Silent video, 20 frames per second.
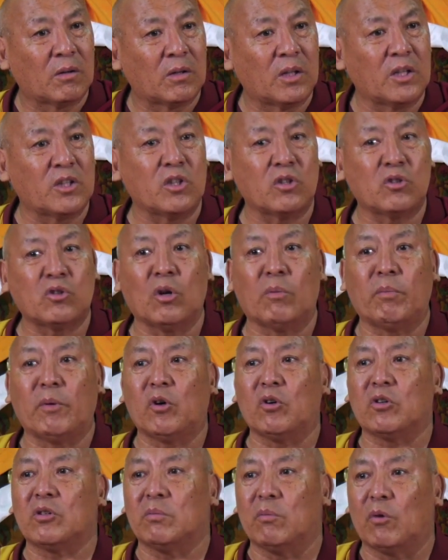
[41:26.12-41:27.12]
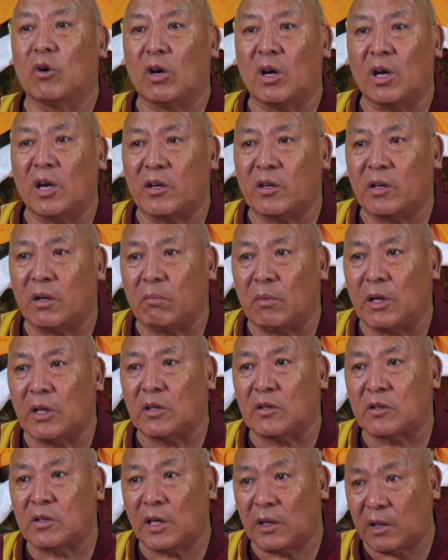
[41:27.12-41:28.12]
This is so because morality
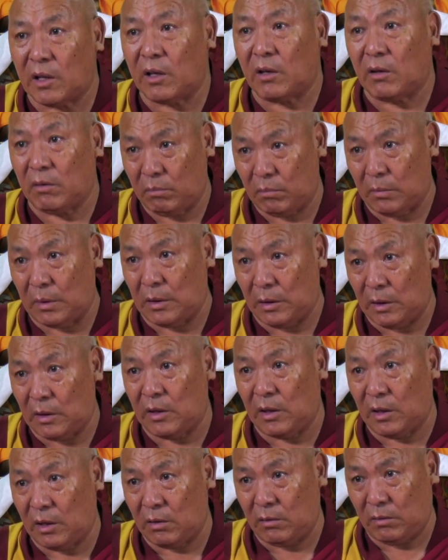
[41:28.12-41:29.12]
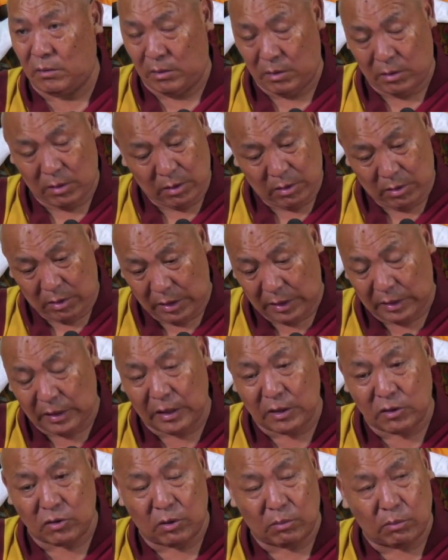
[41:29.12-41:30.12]
means, ethic, ethic,
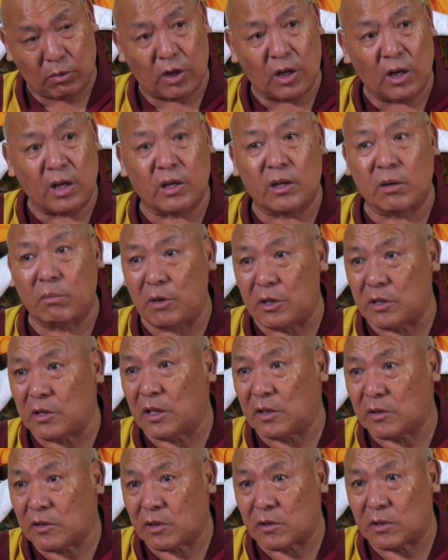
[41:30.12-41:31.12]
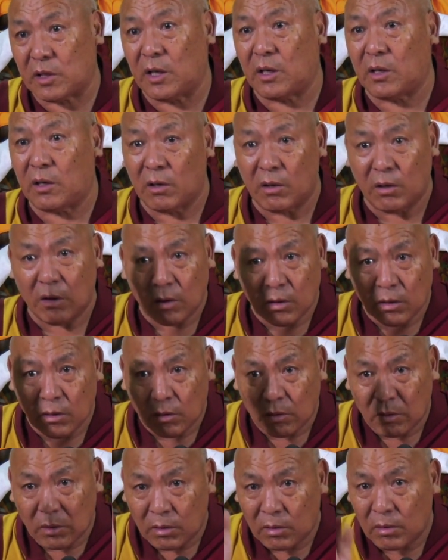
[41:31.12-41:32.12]
ethics or morality means, as I said,
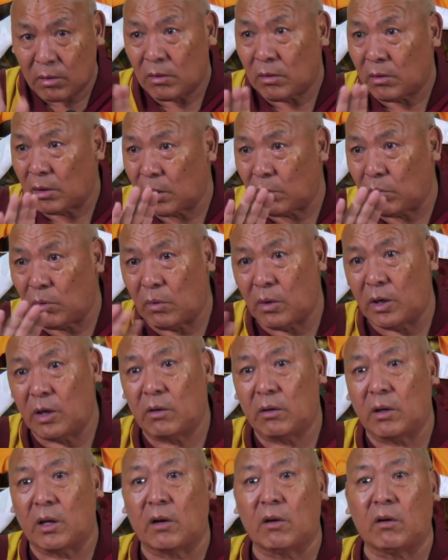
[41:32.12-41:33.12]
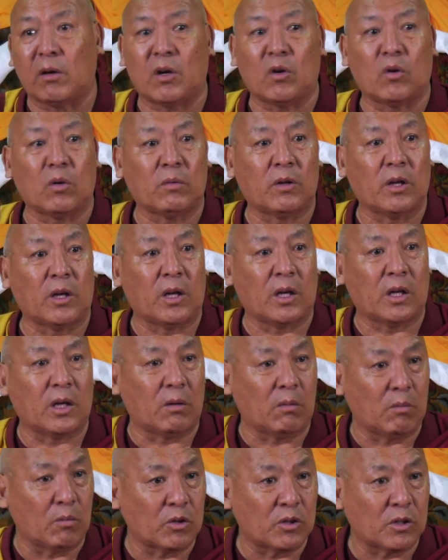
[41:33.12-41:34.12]
number one, getting rid of the
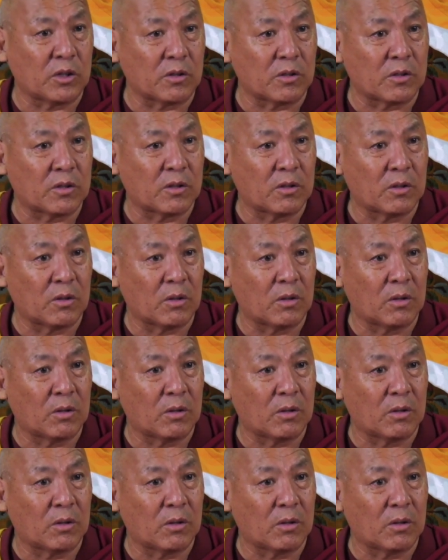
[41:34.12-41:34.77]
negative emotions.